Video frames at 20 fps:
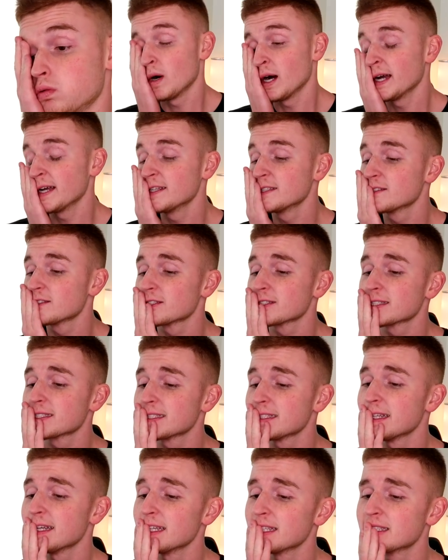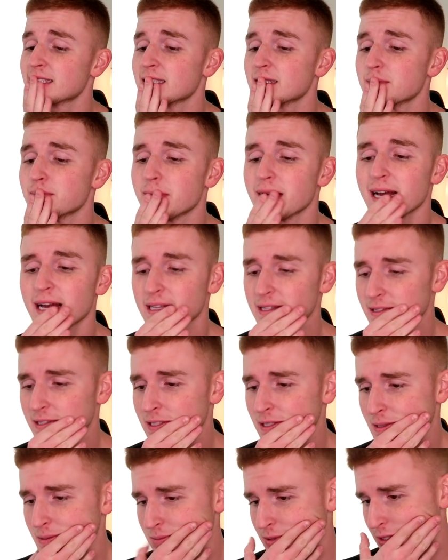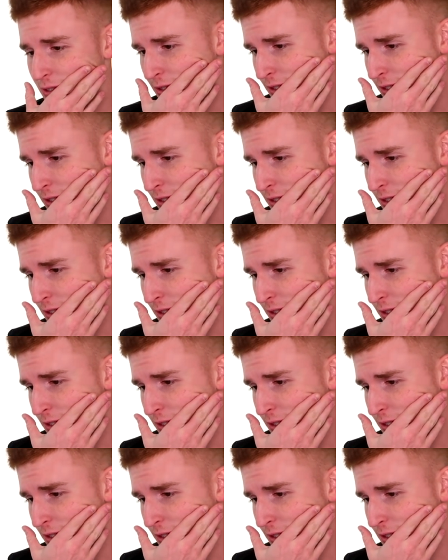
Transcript: Why is there snakes in a bathtub,